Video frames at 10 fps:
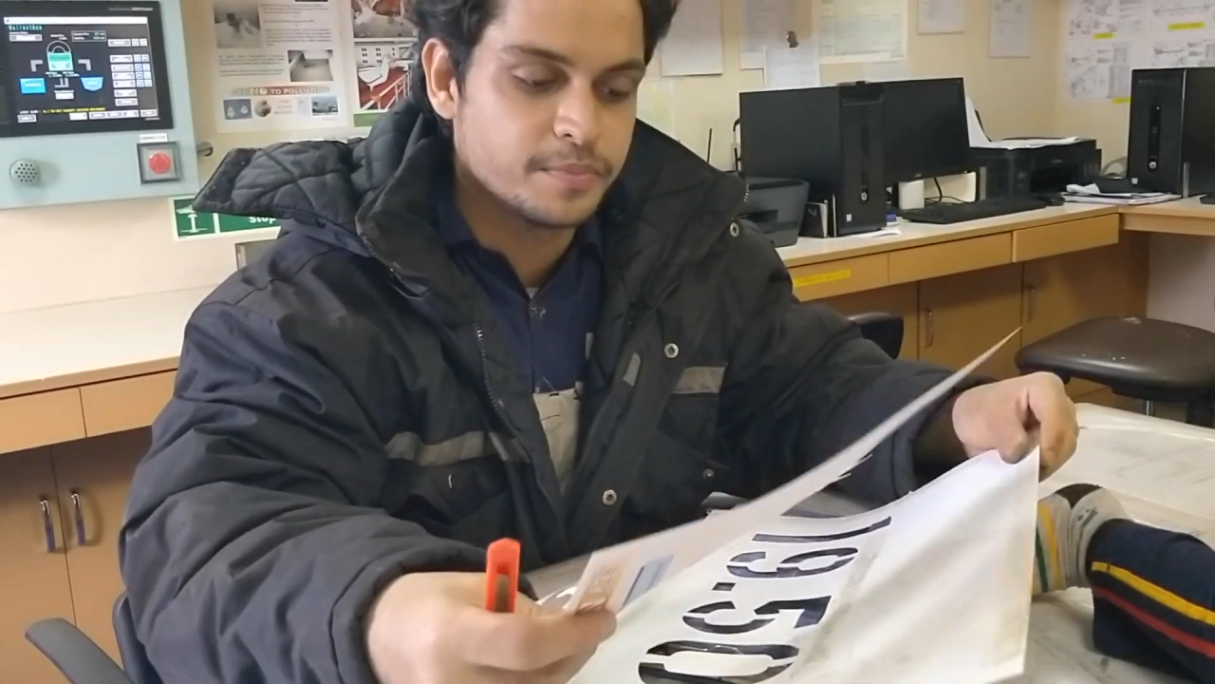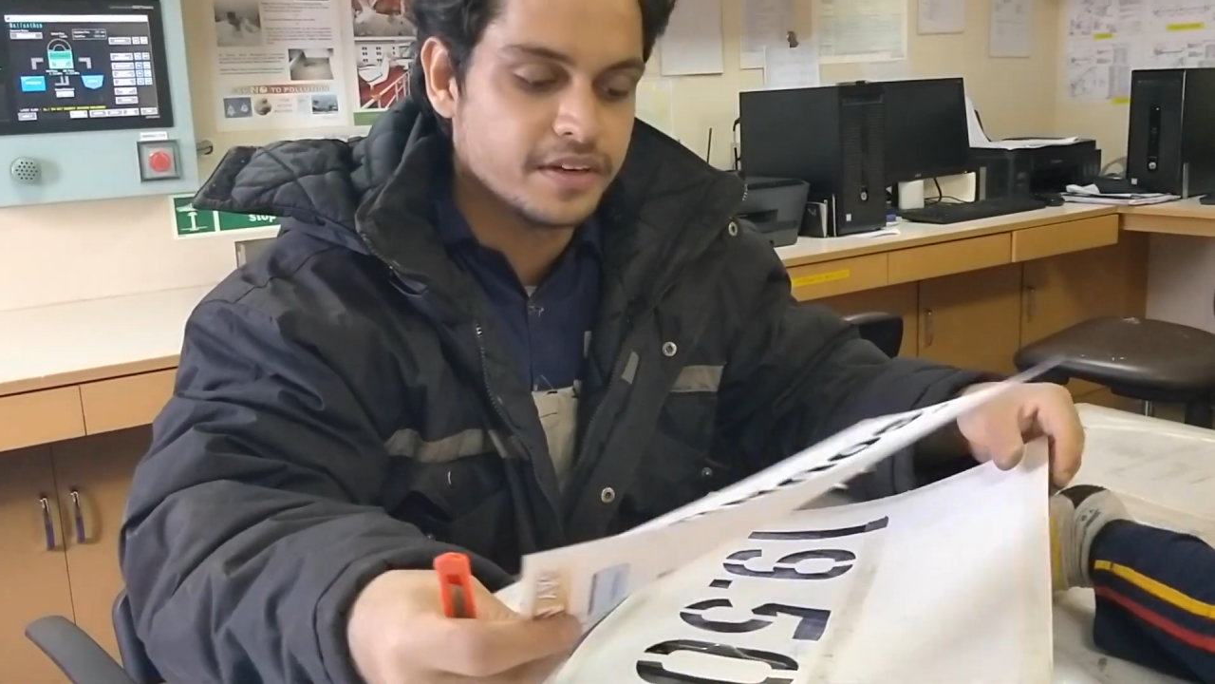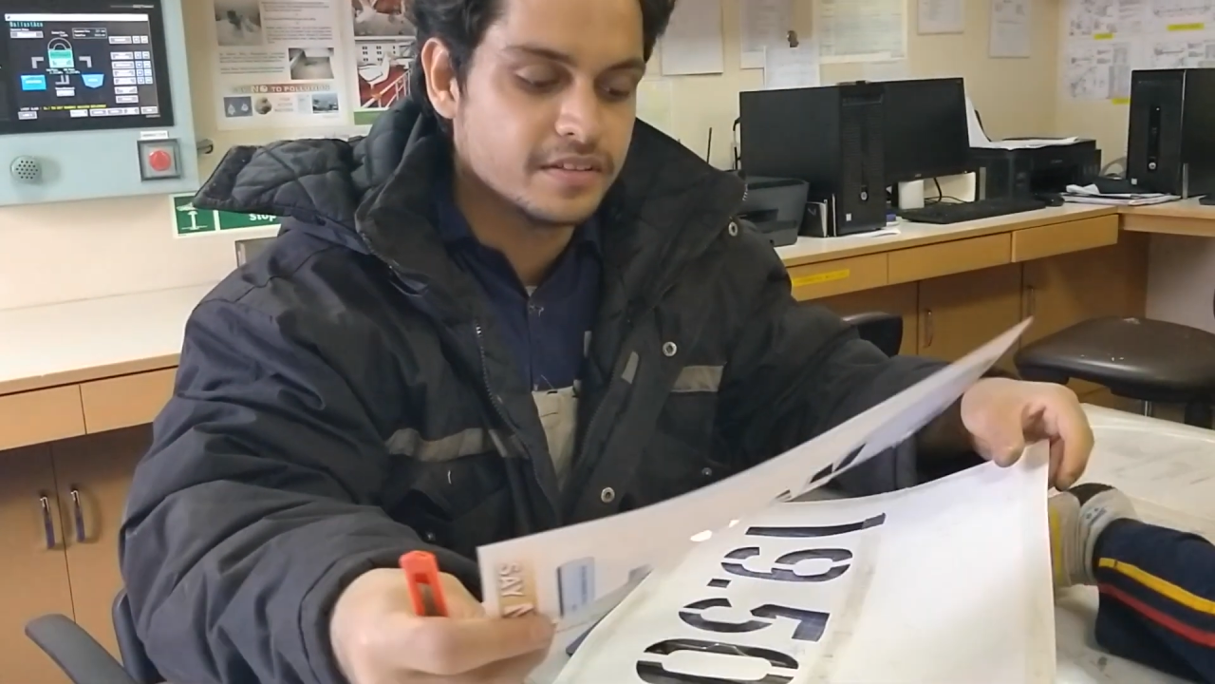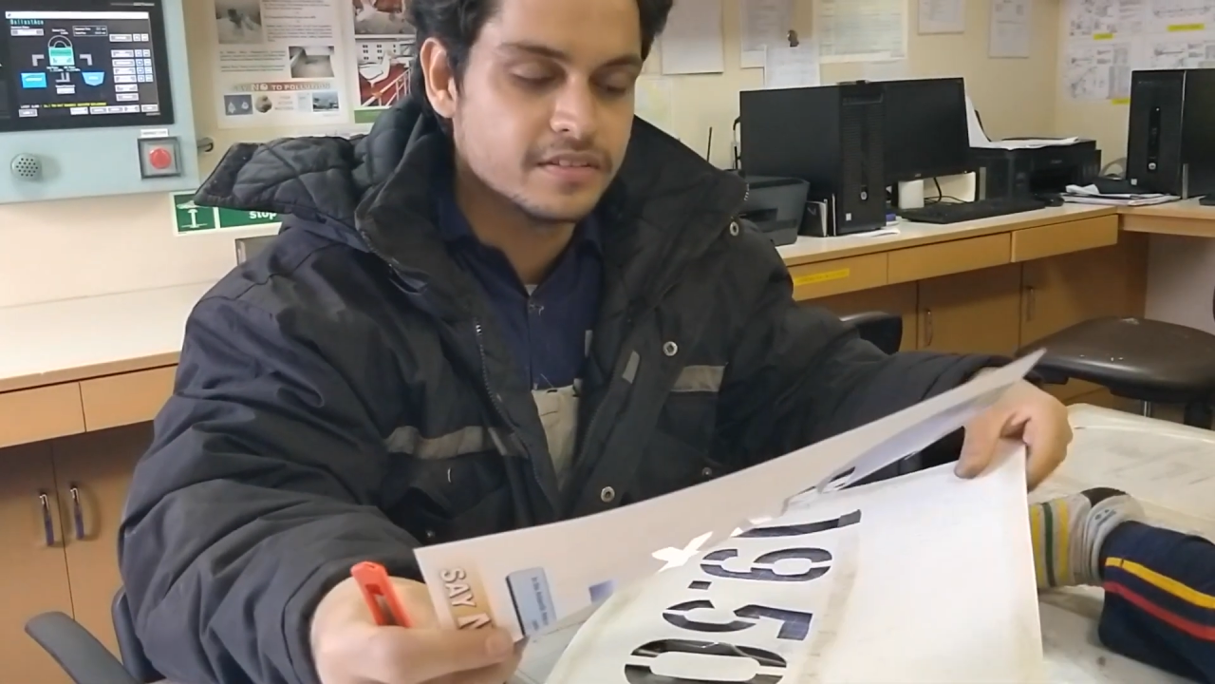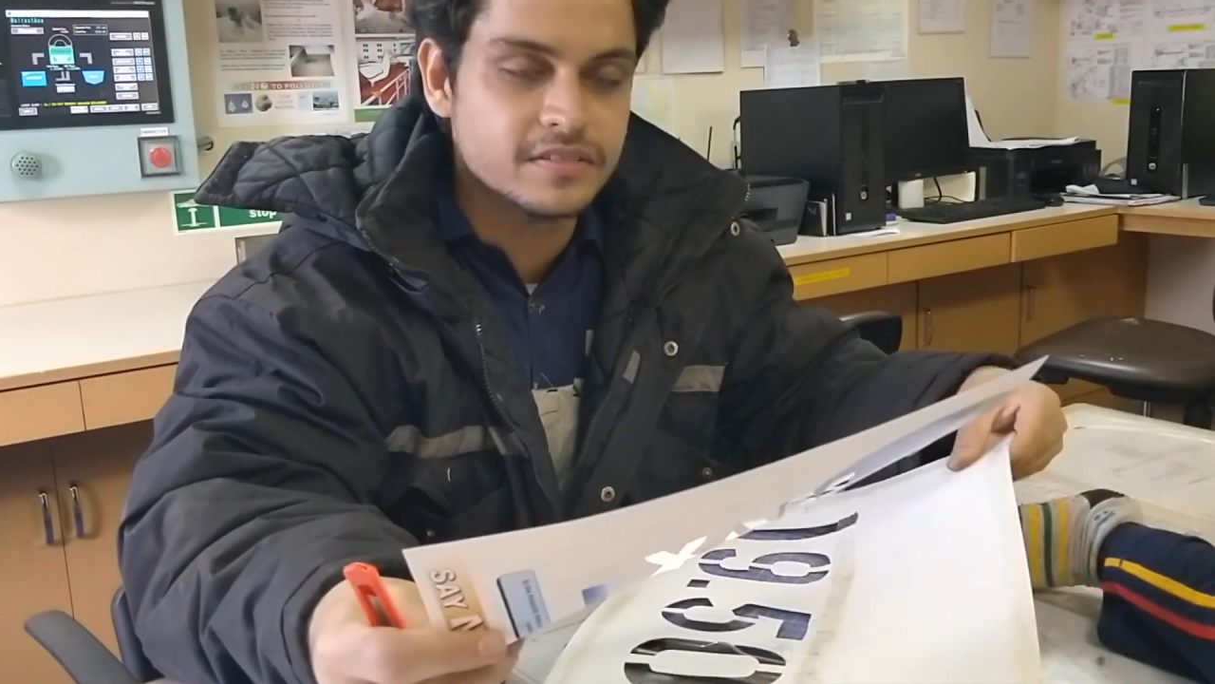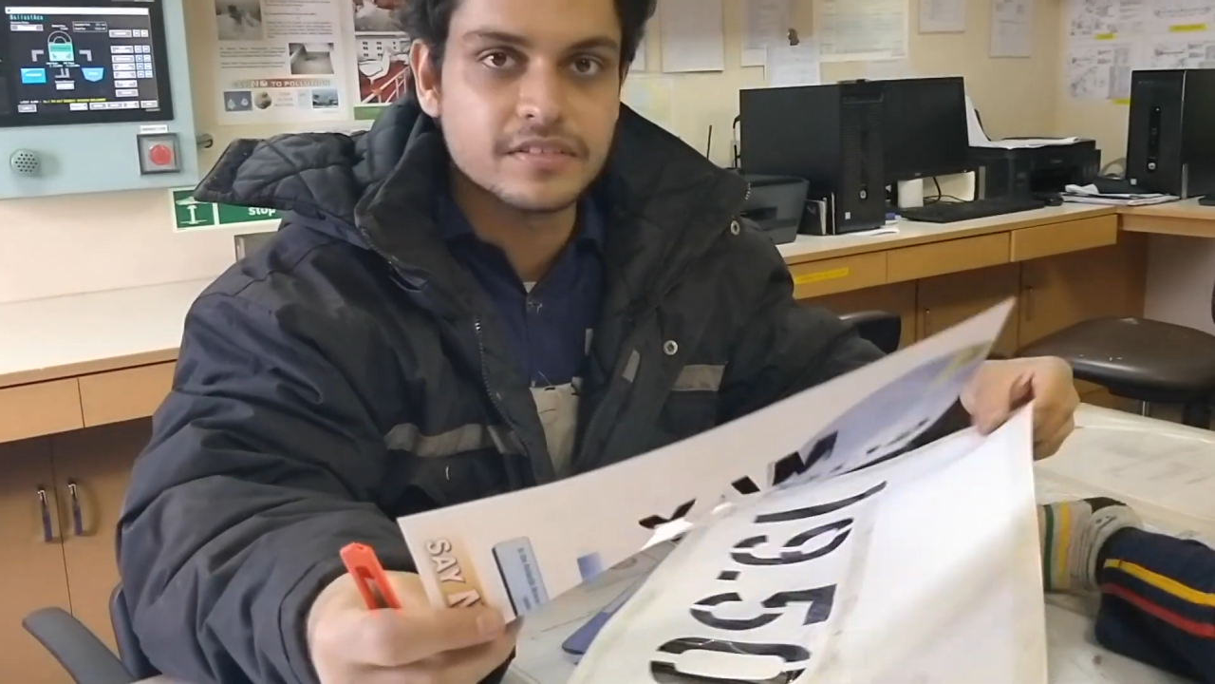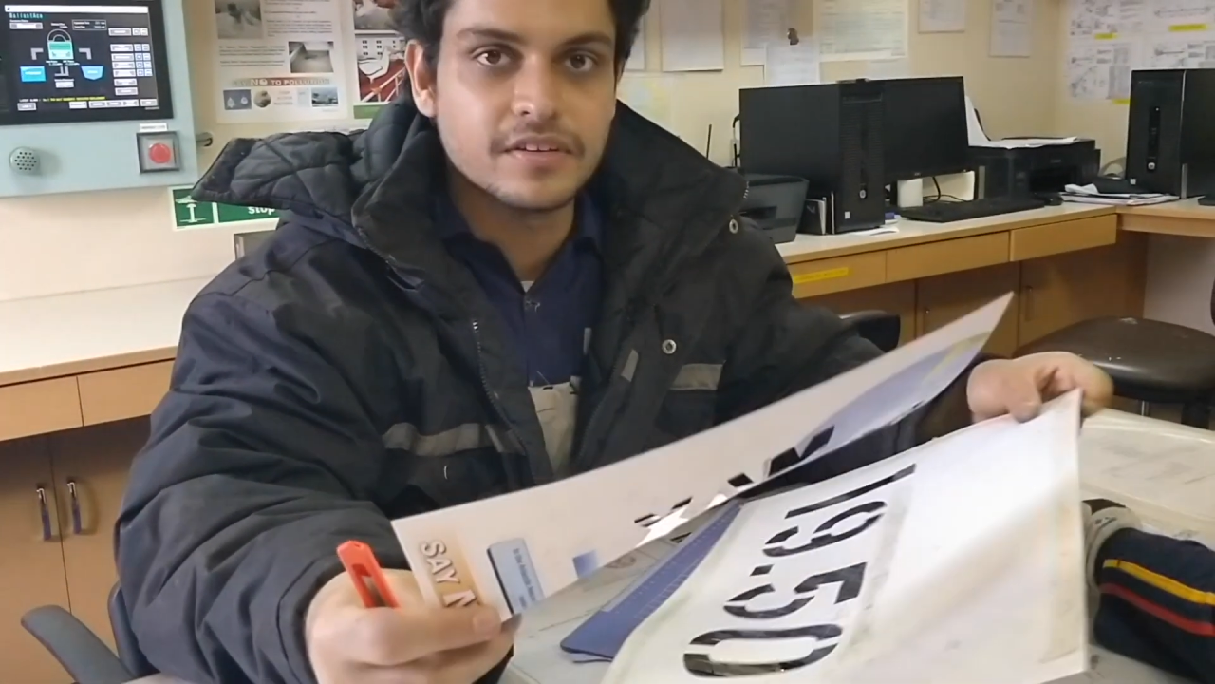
paint this